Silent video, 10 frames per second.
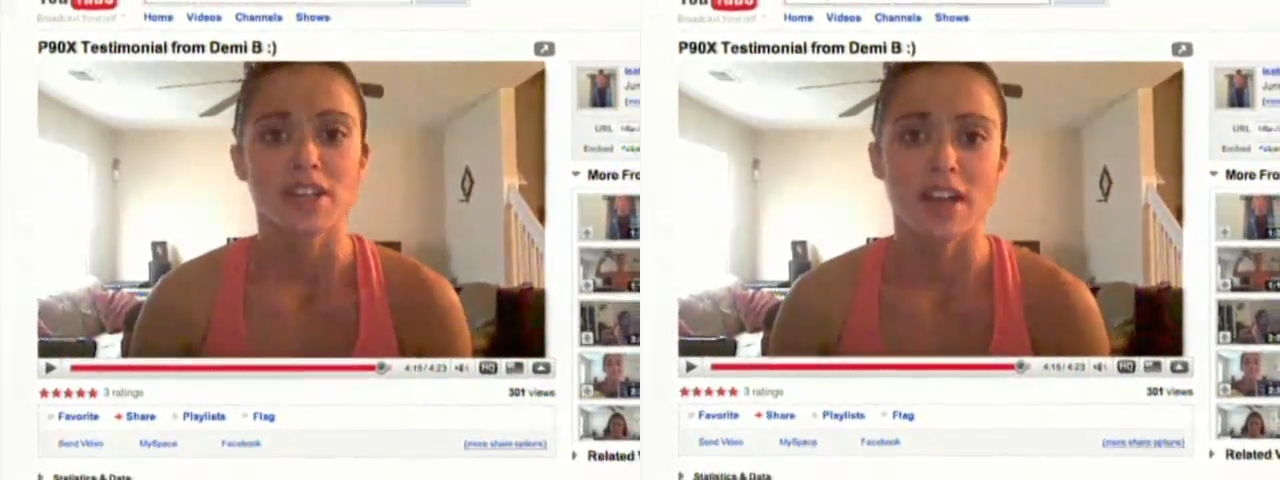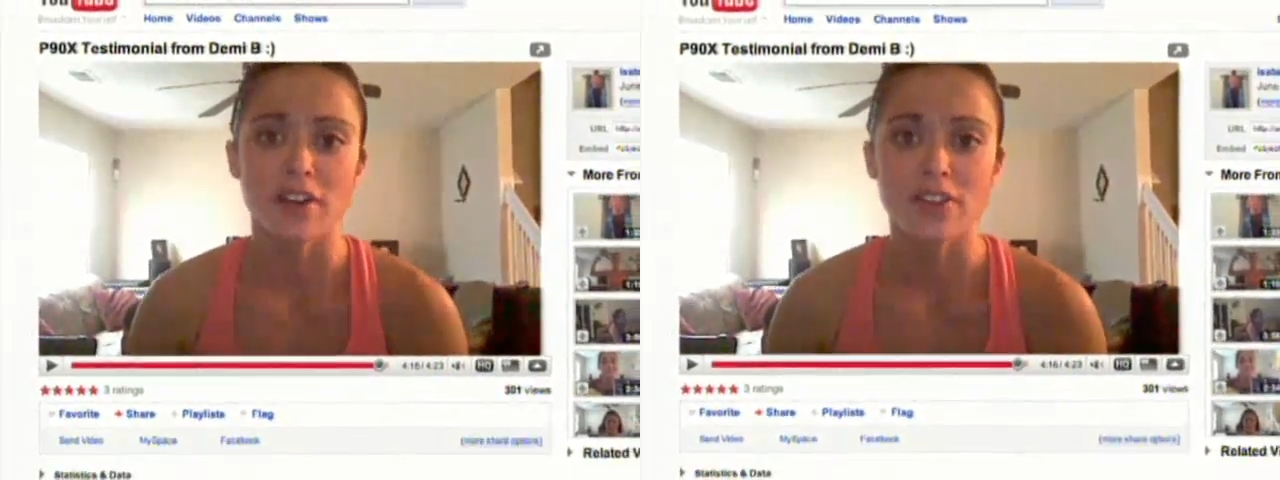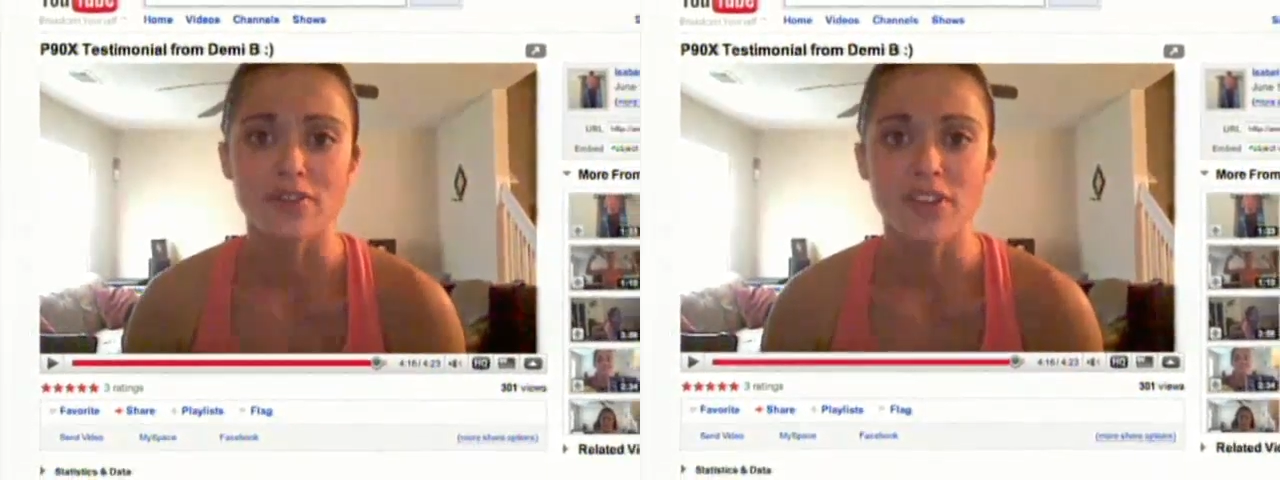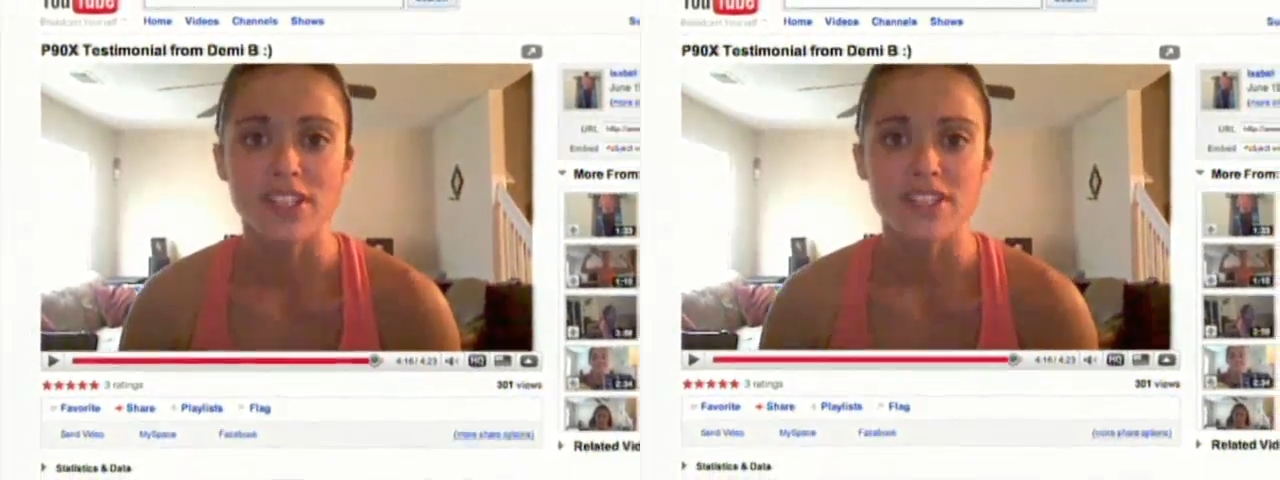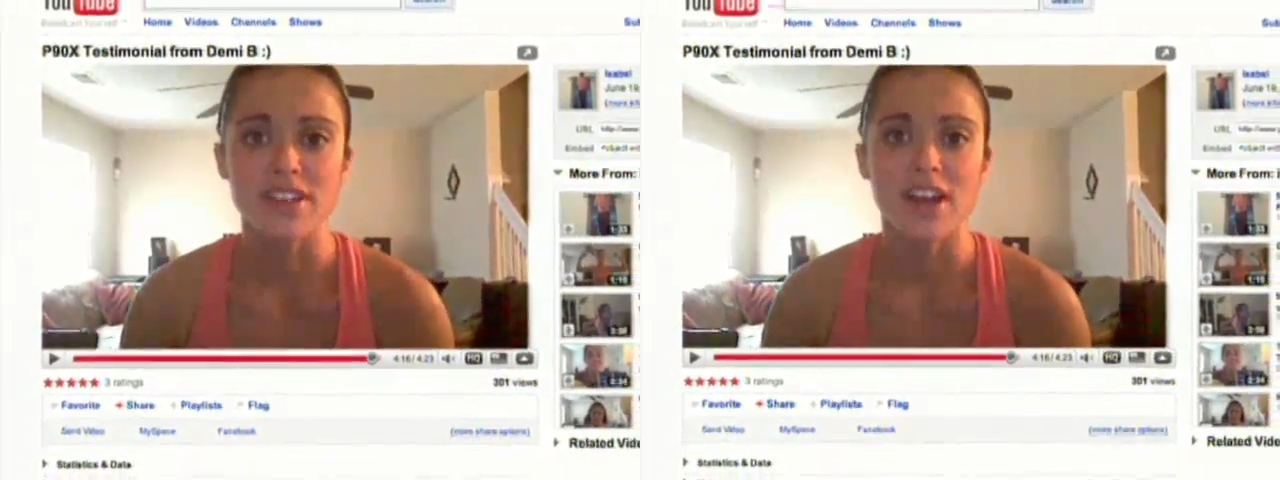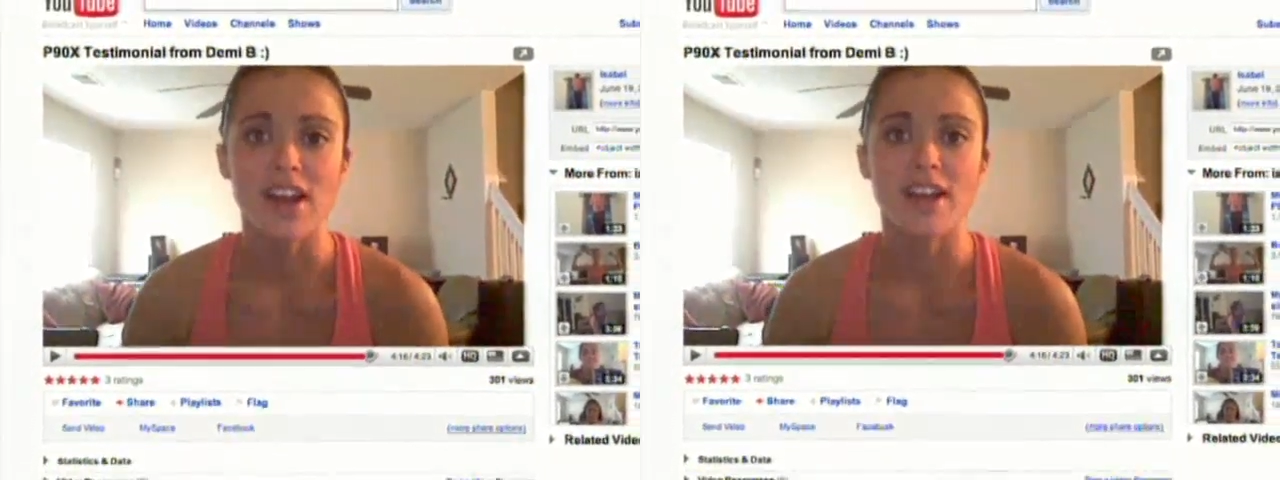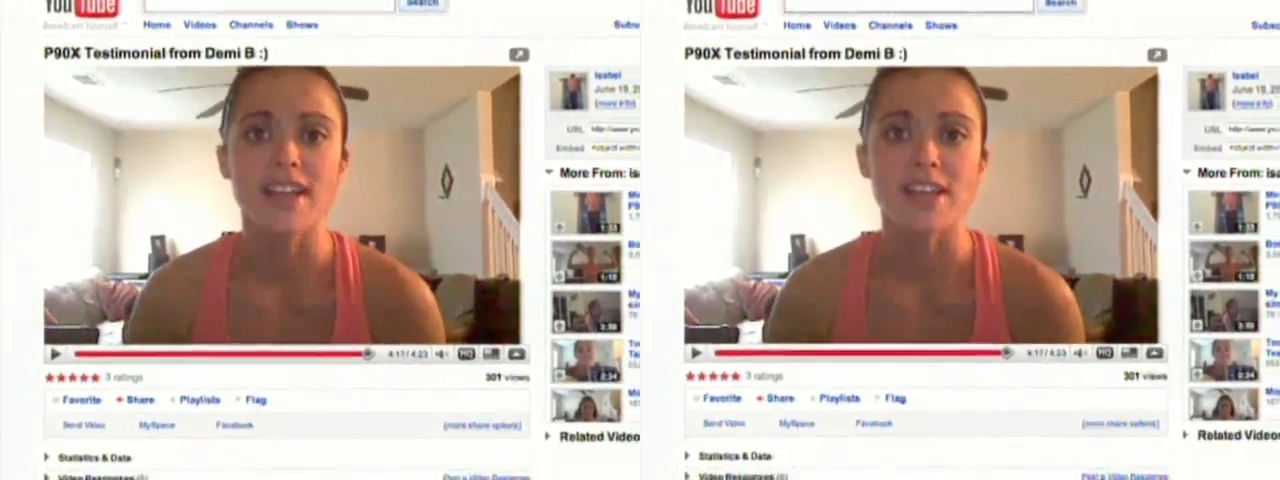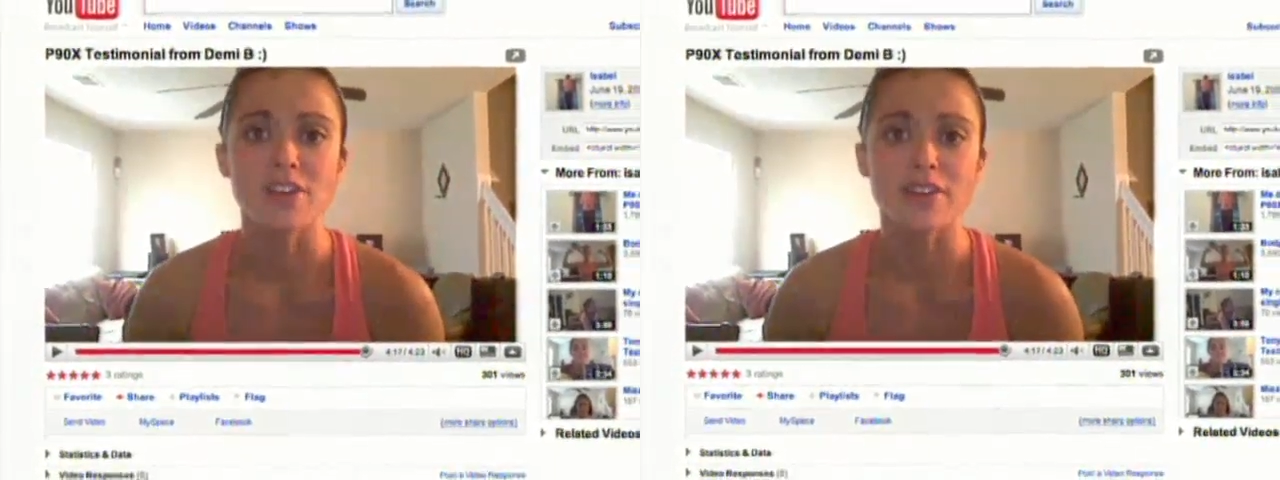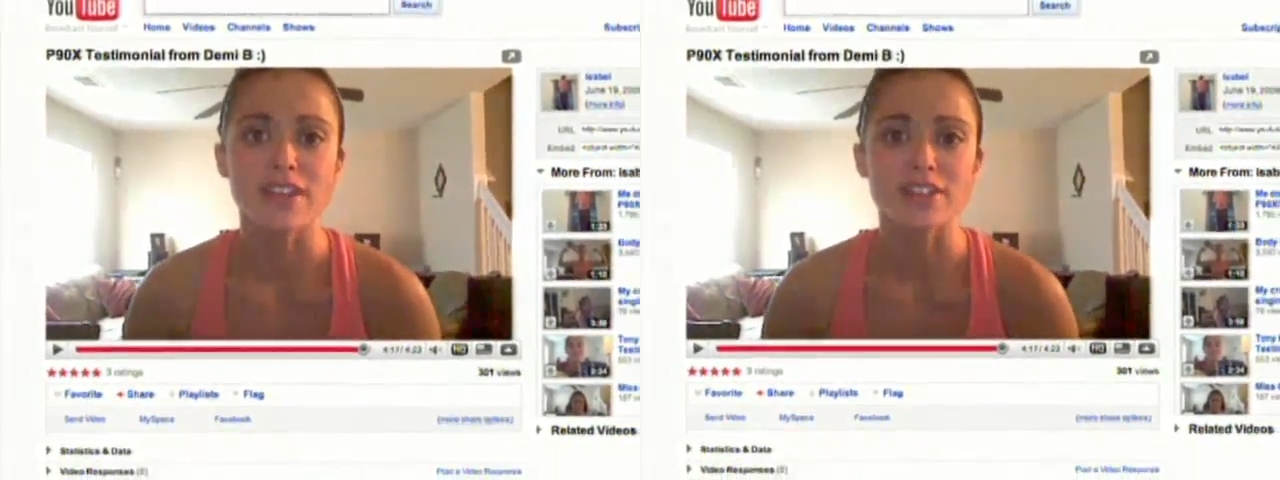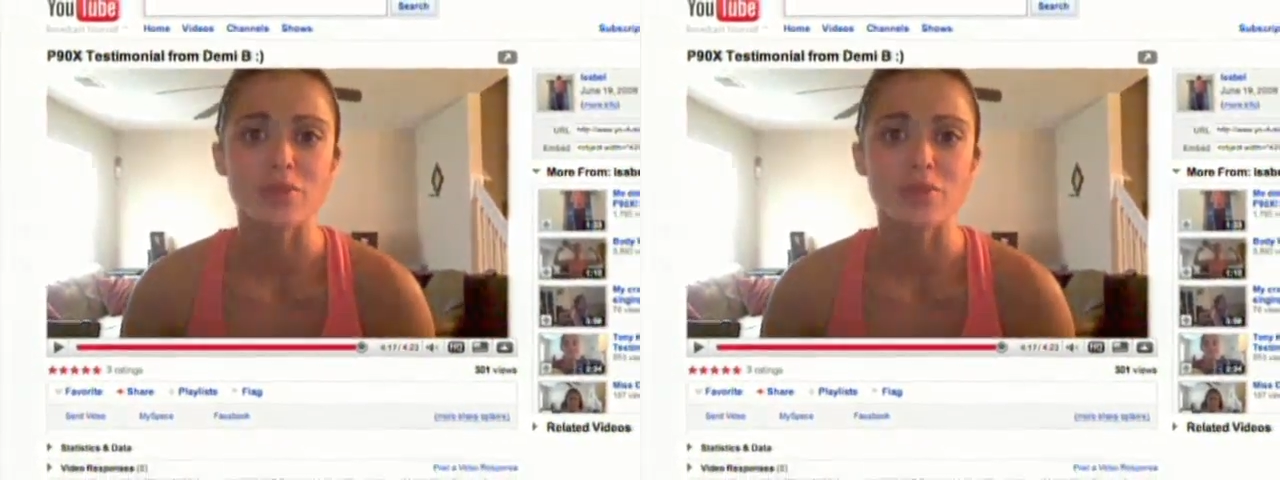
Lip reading: health and fitness guide, and it'll get